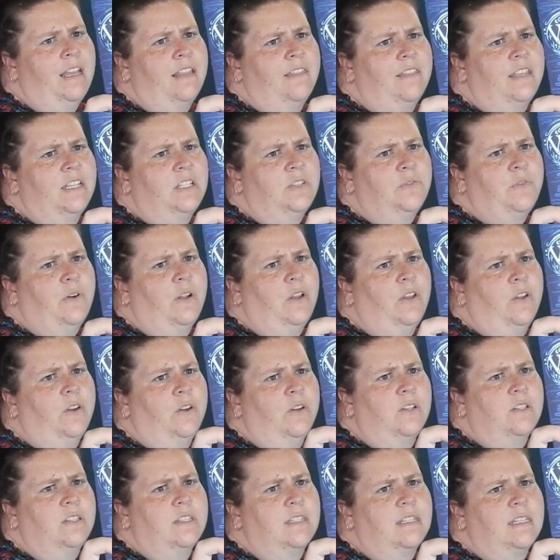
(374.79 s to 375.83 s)
This
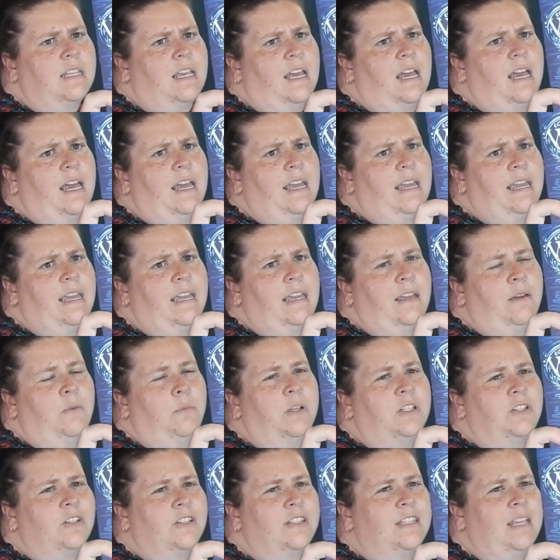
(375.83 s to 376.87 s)
follows a
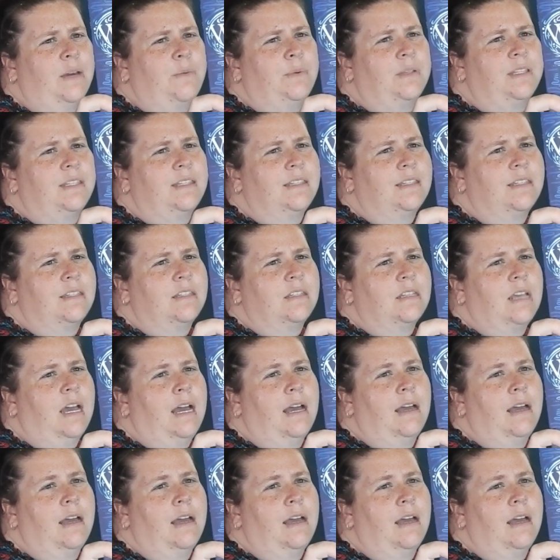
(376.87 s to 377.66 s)
witches that was